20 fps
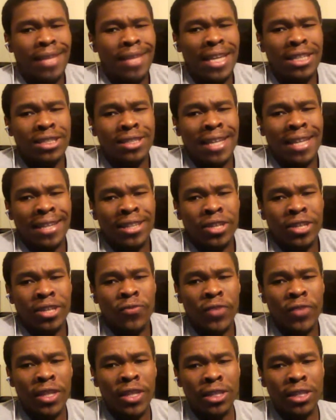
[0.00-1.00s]
They just got their
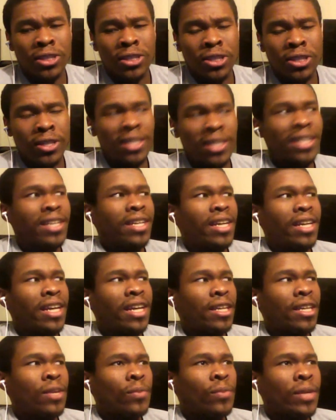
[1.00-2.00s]
feelings hurt,
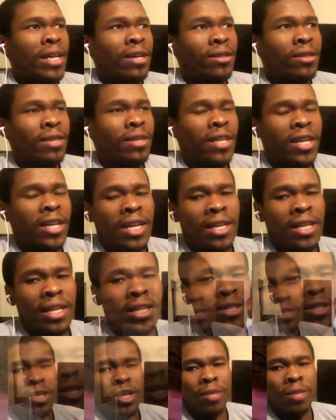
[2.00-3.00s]
and they went out there and they
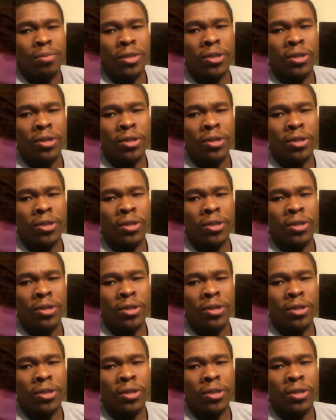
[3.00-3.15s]
dug up dirt.